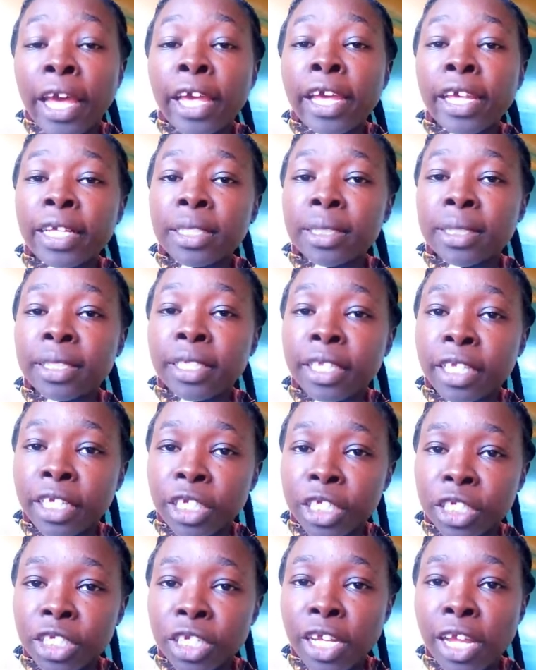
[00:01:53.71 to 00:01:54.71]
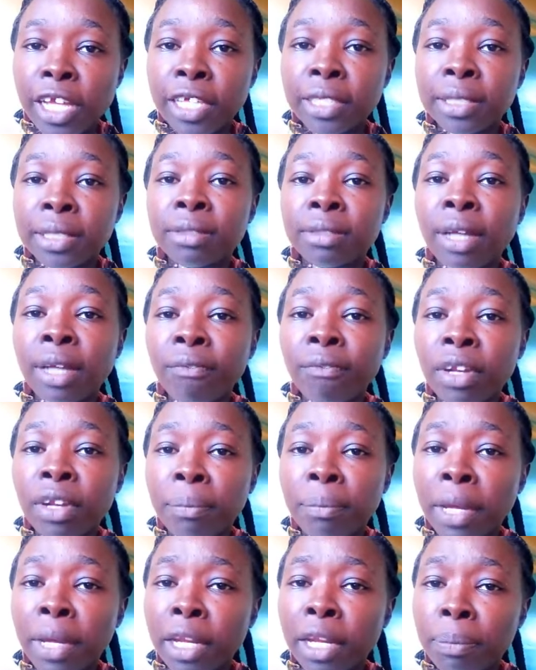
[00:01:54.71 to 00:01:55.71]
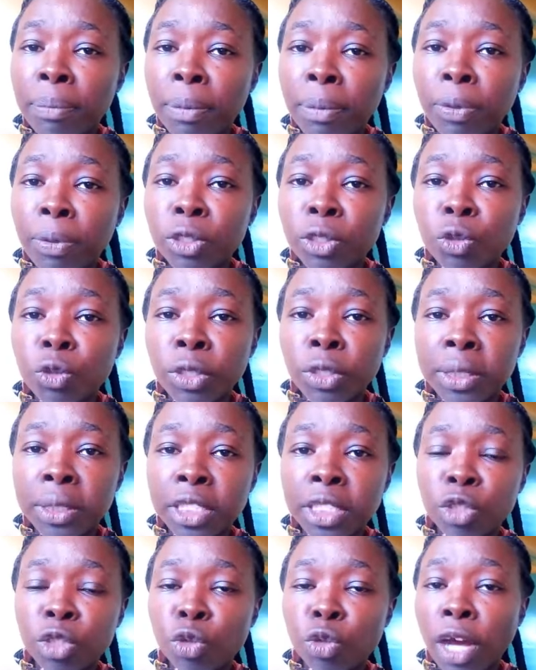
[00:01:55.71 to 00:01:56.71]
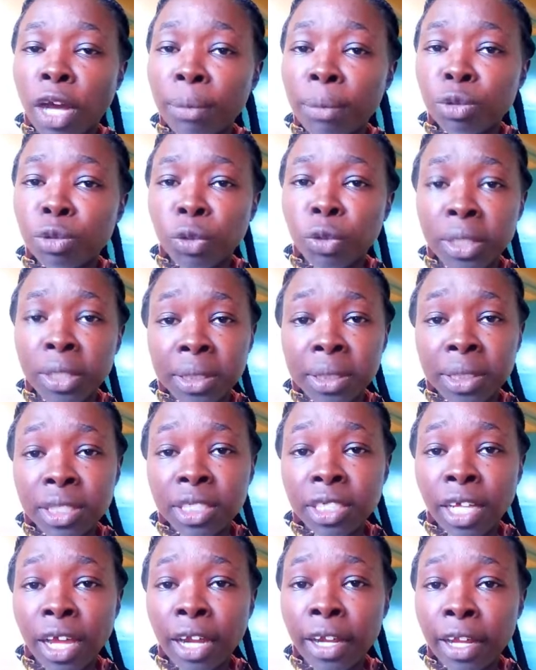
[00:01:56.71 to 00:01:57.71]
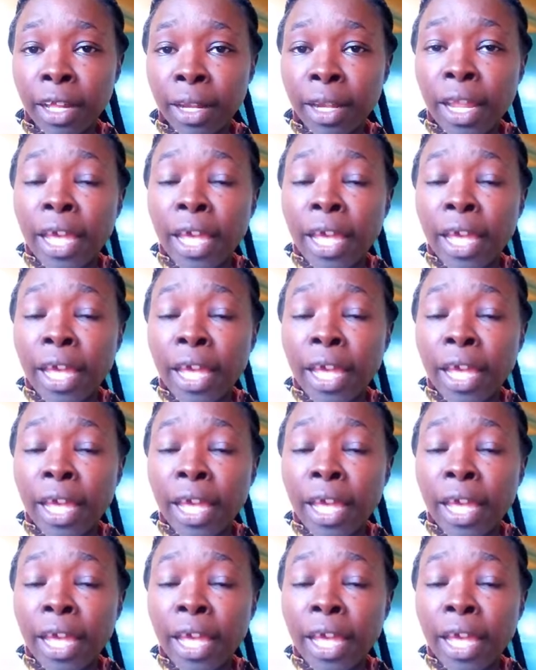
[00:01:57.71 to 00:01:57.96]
His niche, he is driving many people to come to his channel